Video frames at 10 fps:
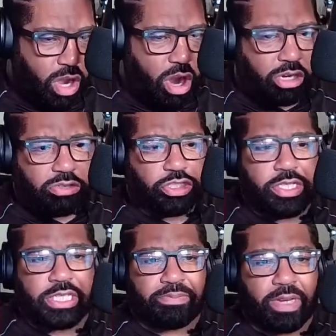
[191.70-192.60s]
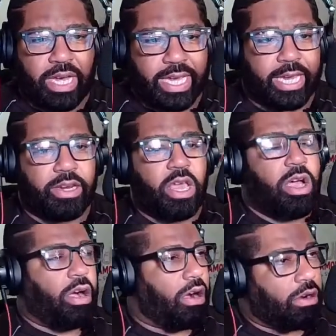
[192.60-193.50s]
Auto-tune is a plugin.
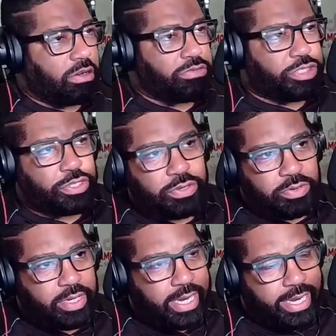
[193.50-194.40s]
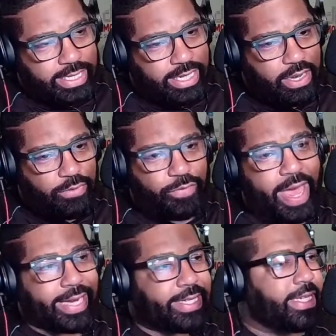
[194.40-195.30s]
Auto-tune is an
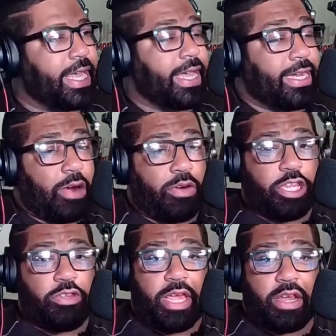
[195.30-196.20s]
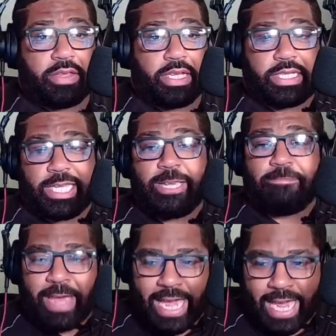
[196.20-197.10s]
effect. Now, when you hear the
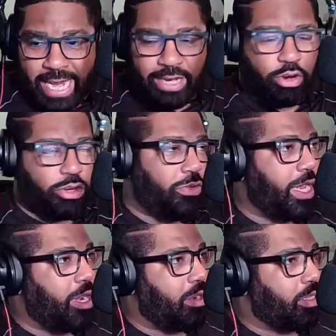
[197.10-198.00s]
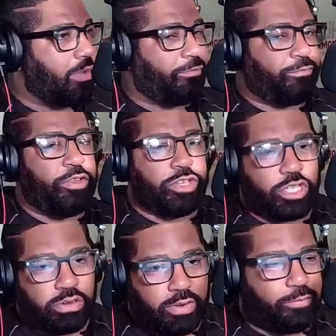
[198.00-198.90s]
T-Pain or you hear the
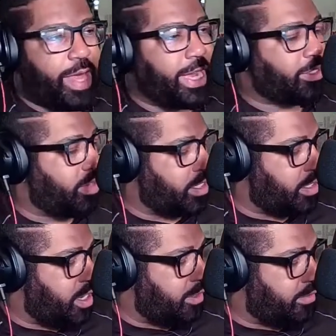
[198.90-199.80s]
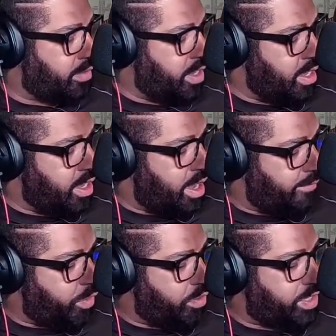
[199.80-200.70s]
Future effect or other
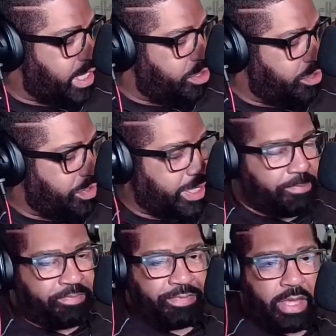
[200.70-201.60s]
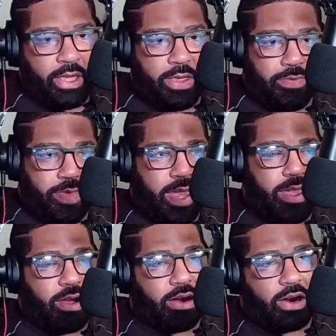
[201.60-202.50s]
folks that use it,
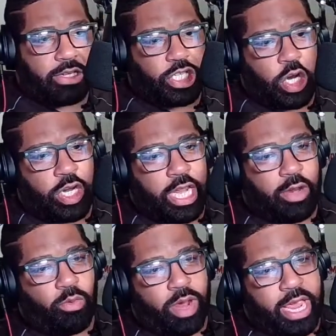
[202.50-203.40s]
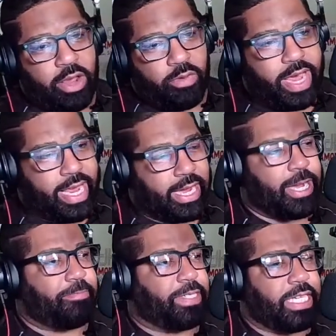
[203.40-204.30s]
they are turning it way, way
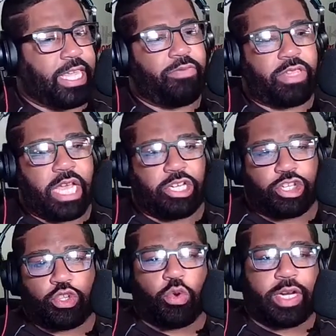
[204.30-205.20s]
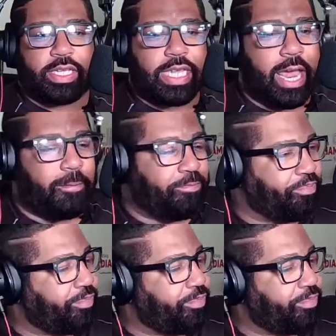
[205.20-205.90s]
up to give you that distorted sound.